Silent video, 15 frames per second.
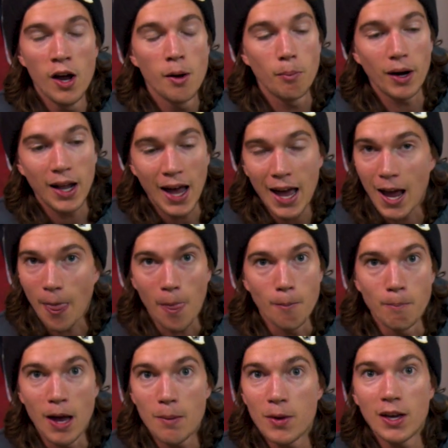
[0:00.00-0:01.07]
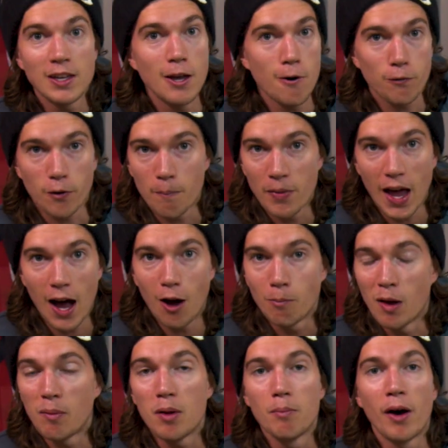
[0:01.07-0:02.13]
But hey, maybe a year from now,
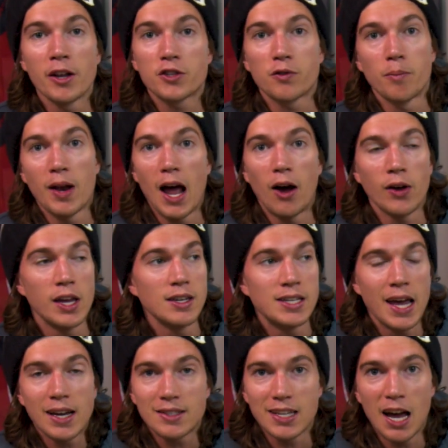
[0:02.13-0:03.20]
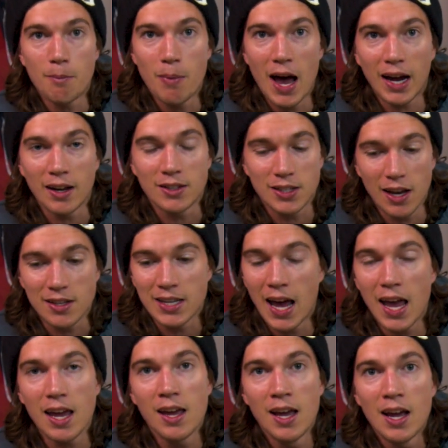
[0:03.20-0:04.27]
maybe months from now, he takes that back and says,
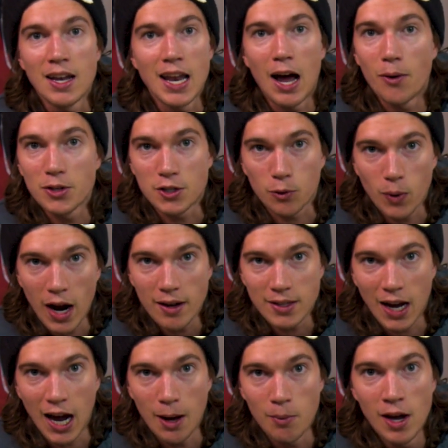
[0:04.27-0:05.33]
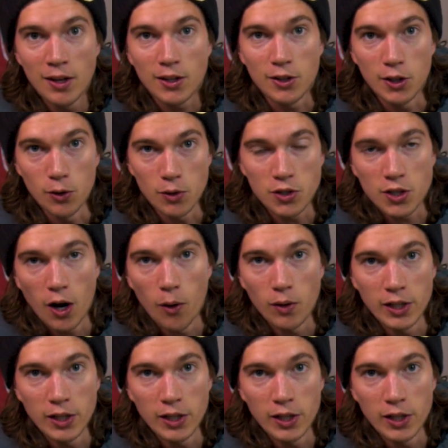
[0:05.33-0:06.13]
hey, now is the right time to do so.